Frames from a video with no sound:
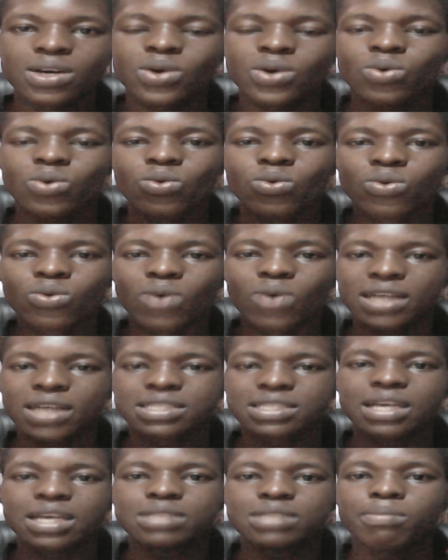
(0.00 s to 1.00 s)
Google
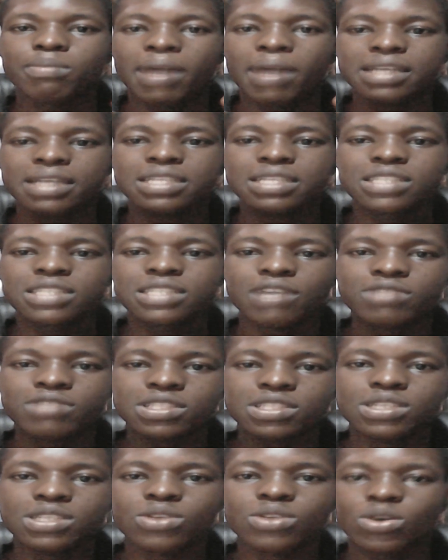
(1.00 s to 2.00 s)
AdSense manage
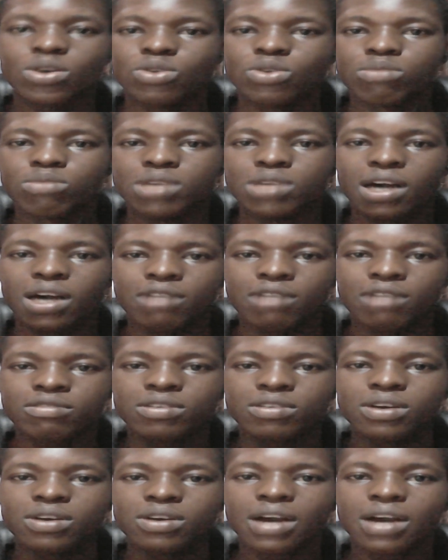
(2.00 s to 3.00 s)
everything on your behalf
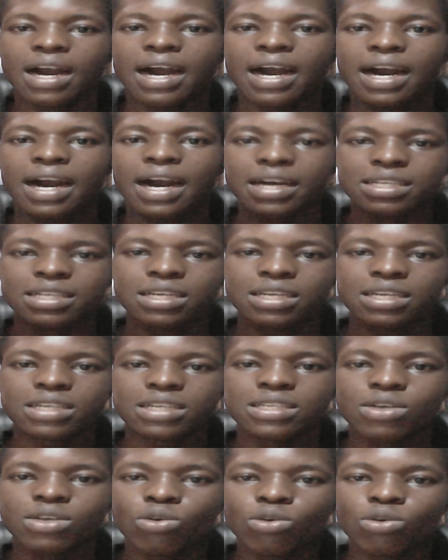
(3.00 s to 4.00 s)
and they
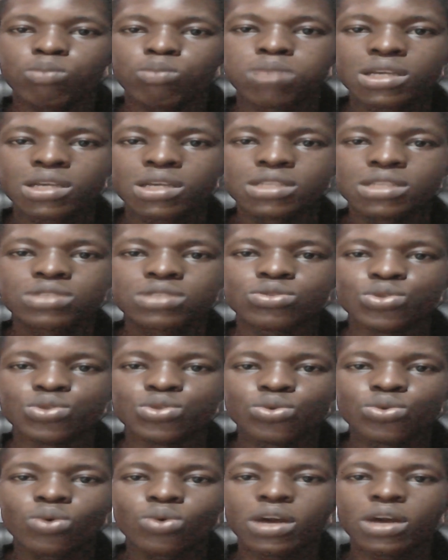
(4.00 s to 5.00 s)
will pay to
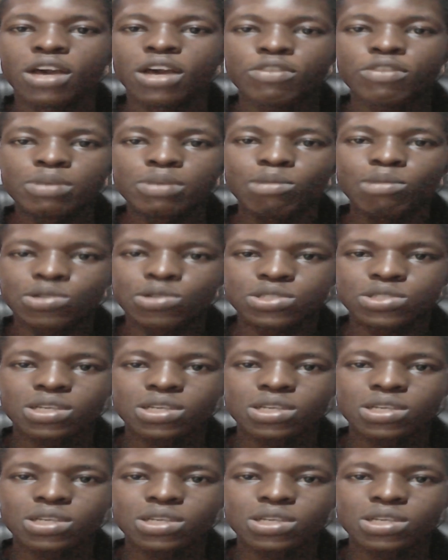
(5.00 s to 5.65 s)
you every month.